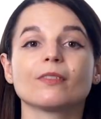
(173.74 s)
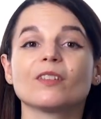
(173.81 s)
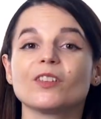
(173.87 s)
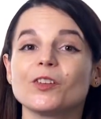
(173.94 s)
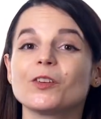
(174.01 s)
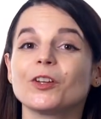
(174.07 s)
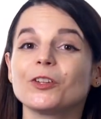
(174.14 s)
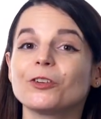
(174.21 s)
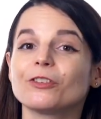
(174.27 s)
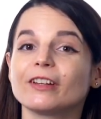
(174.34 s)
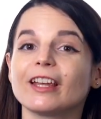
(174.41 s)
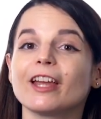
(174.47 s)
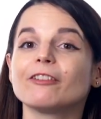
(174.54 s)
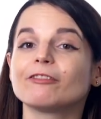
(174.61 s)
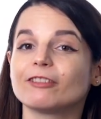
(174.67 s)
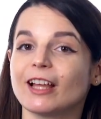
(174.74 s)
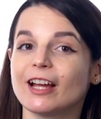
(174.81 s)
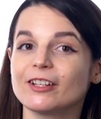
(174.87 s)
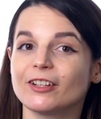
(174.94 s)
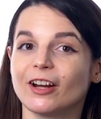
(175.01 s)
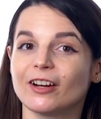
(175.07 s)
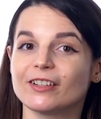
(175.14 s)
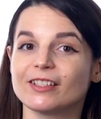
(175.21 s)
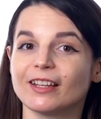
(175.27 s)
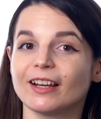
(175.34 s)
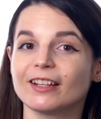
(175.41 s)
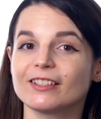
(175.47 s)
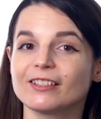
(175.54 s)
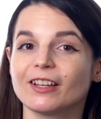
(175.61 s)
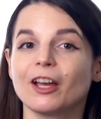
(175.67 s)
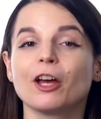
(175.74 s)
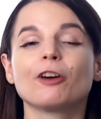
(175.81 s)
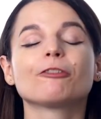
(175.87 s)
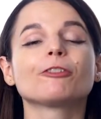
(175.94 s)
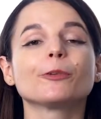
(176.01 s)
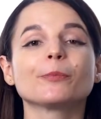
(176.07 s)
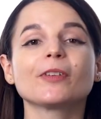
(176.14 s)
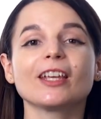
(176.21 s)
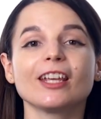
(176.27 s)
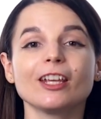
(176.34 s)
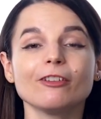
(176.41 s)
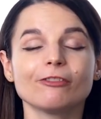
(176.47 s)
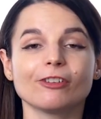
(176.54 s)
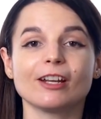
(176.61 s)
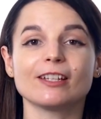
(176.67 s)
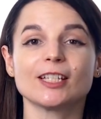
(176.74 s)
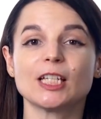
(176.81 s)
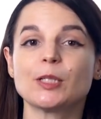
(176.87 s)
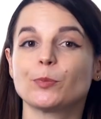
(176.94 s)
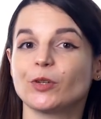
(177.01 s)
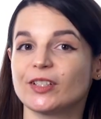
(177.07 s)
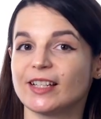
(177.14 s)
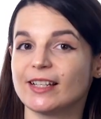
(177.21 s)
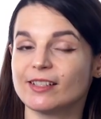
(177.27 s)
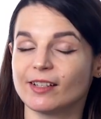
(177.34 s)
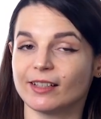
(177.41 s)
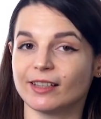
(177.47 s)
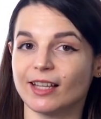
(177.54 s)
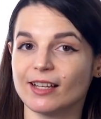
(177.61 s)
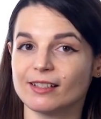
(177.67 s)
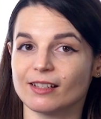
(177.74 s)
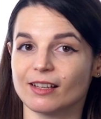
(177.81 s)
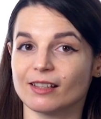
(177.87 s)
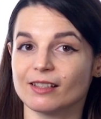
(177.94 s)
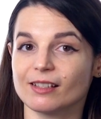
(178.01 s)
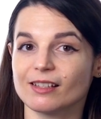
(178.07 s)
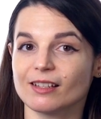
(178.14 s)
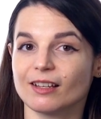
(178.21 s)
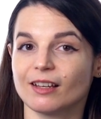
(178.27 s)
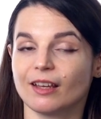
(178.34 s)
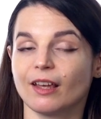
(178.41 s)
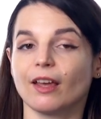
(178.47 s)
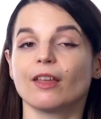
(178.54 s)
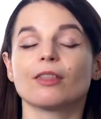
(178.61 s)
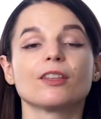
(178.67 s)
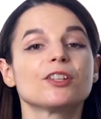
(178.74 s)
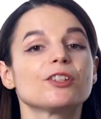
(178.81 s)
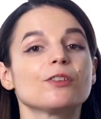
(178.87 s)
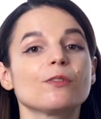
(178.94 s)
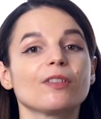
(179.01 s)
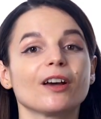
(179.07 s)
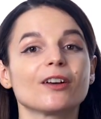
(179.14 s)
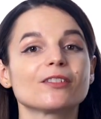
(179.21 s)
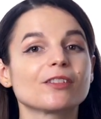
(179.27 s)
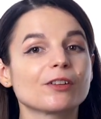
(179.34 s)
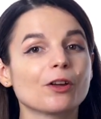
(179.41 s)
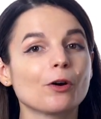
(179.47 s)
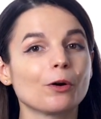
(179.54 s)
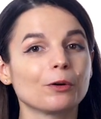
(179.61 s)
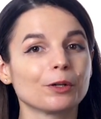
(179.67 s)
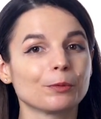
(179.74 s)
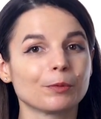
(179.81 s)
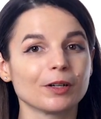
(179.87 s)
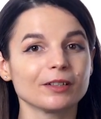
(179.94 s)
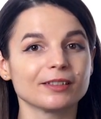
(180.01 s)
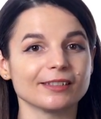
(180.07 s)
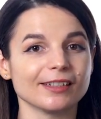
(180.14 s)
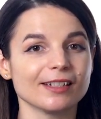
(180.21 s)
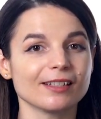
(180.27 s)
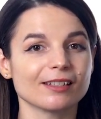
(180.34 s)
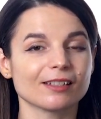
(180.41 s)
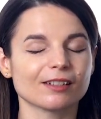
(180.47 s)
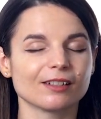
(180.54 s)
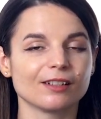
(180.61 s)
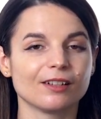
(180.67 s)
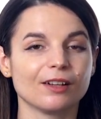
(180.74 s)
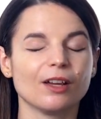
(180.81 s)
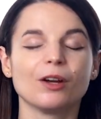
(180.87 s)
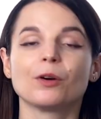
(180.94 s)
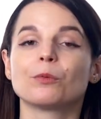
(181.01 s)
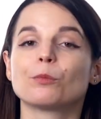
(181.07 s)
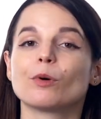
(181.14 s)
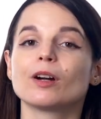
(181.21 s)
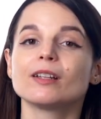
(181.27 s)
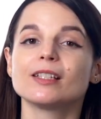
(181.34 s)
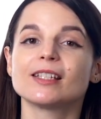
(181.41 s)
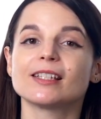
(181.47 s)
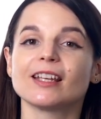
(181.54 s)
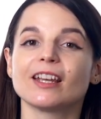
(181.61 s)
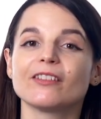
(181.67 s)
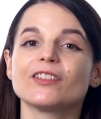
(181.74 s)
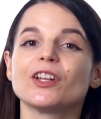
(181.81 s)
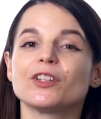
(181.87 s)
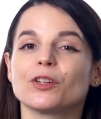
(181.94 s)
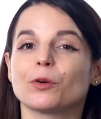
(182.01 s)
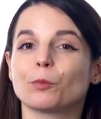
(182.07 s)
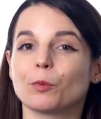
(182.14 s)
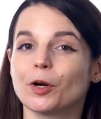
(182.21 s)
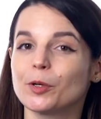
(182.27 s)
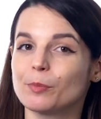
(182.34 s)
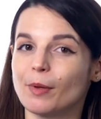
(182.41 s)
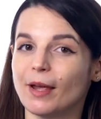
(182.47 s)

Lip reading: You can create flashcard decks from key phrases presented in lessons, the 2000 core word list, words saved in your word